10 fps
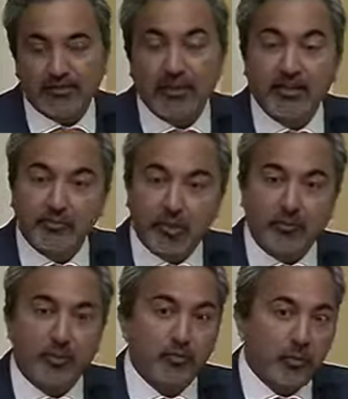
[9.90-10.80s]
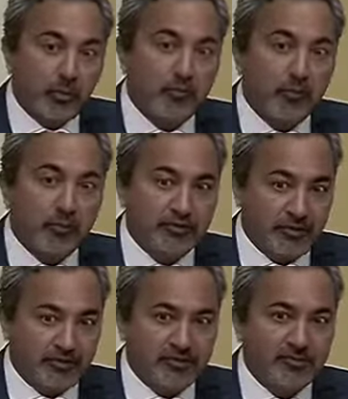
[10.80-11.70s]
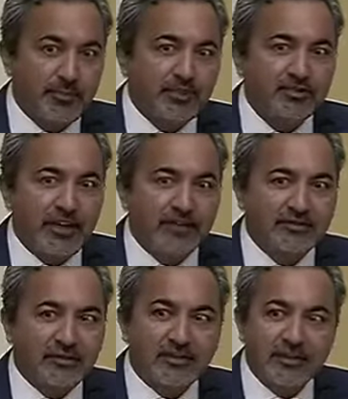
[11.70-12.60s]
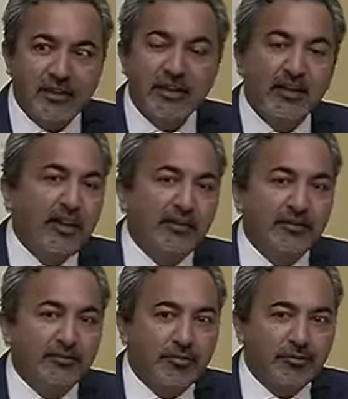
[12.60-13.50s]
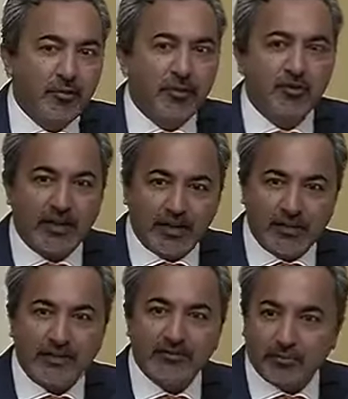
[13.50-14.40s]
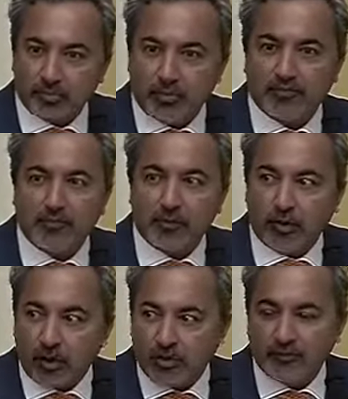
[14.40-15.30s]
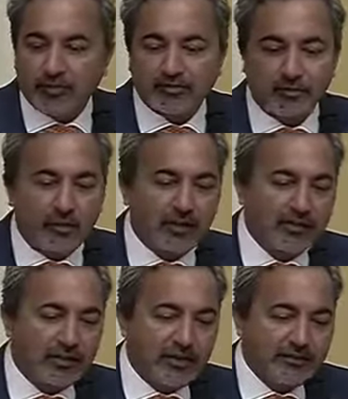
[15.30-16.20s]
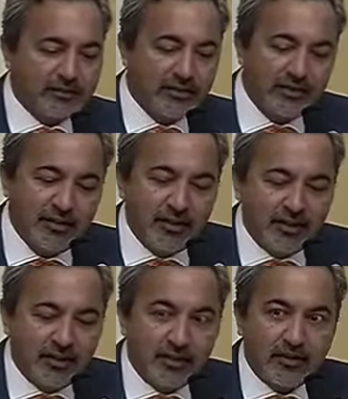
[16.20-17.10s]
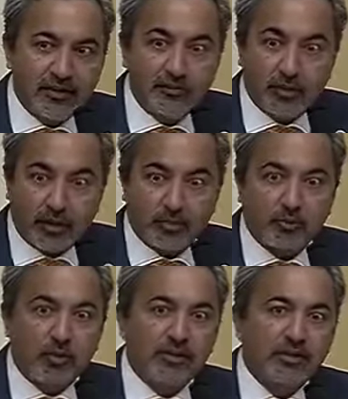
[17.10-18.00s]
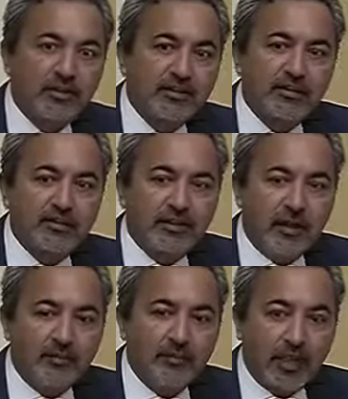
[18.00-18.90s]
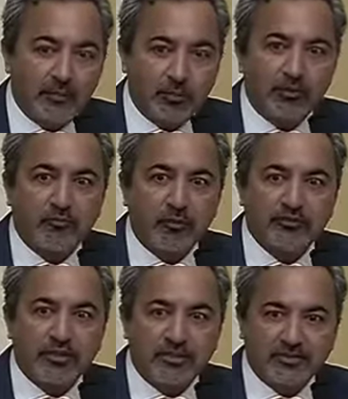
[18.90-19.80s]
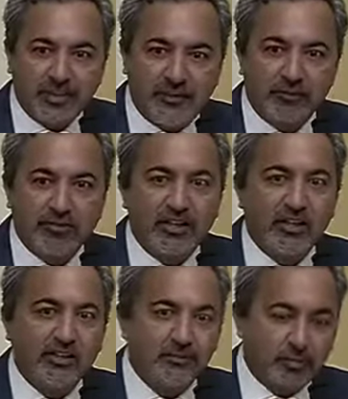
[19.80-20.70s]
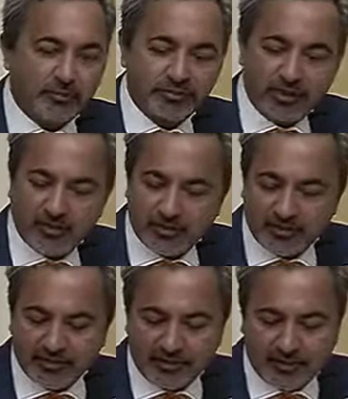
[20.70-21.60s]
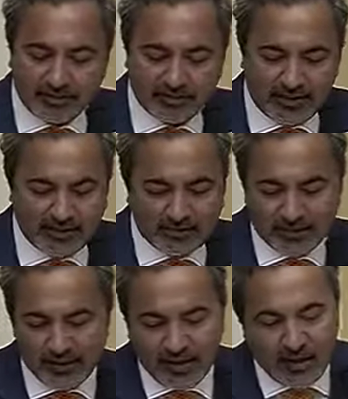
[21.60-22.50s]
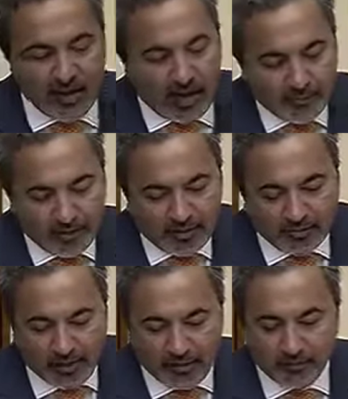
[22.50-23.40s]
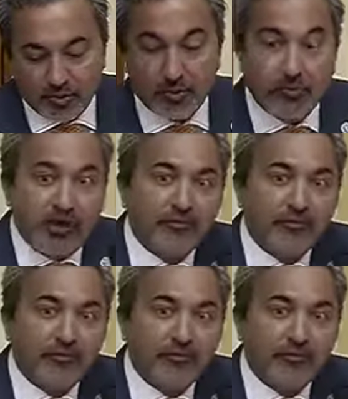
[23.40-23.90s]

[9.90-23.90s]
State Department workforce is its best asset. And I couldn't agree more, and I think it's important for all of us to recognize the incredible work that that workforce does every day representing the United States. I'm going to turn my